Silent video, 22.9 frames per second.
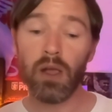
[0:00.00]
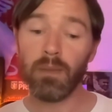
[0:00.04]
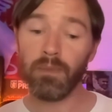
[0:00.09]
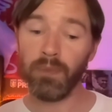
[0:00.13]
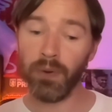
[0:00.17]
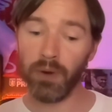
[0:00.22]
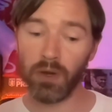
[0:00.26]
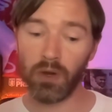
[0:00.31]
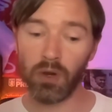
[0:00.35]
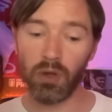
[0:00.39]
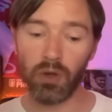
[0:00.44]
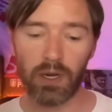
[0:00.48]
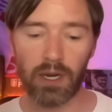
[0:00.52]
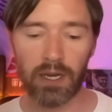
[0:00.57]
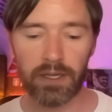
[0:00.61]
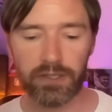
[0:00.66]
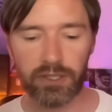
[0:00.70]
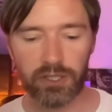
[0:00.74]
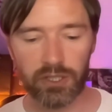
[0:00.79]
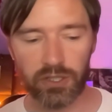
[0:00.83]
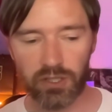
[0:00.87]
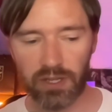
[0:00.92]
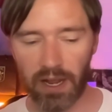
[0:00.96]
But look,
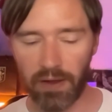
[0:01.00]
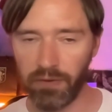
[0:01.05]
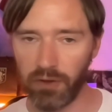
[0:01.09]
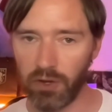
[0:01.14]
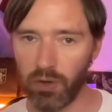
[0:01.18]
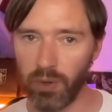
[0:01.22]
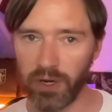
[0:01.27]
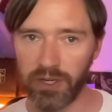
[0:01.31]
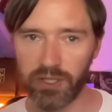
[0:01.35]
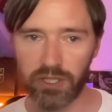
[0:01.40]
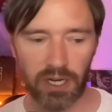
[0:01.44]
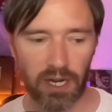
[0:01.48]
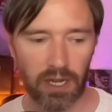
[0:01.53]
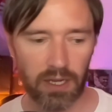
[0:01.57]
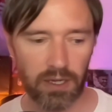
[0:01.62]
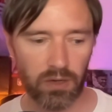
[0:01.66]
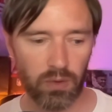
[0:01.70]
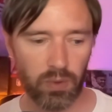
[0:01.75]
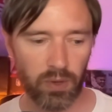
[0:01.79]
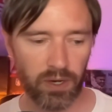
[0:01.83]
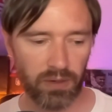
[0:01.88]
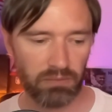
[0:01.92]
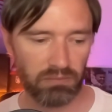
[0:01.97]
let's just have a quick chat
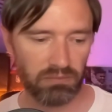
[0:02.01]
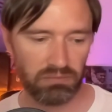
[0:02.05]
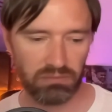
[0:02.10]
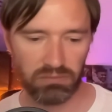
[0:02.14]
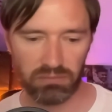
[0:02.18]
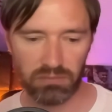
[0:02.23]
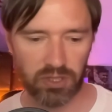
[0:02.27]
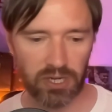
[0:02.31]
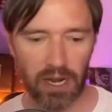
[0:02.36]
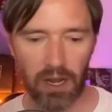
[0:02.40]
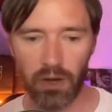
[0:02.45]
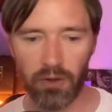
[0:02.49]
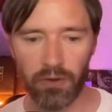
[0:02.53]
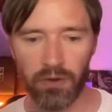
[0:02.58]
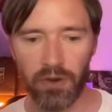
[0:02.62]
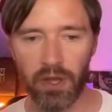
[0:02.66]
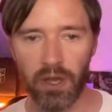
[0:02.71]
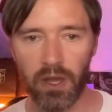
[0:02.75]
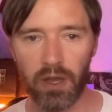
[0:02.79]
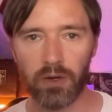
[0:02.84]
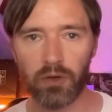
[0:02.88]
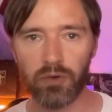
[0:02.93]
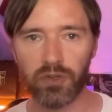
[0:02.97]

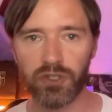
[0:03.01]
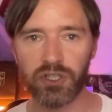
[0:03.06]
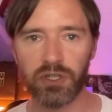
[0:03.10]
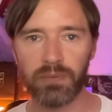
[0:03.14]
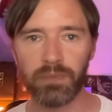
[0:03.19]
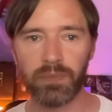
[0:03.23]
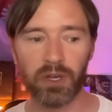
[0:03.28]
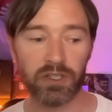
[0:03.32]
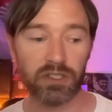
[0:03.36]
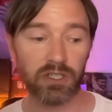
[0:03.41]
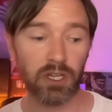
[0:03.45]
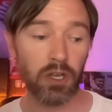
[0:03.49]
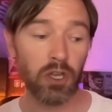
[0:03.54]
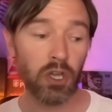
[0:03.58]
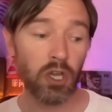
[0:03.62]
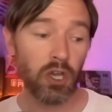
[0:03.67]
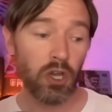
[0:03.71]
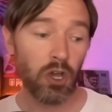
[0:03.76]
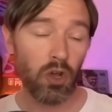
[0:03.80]
on Christian Purslow.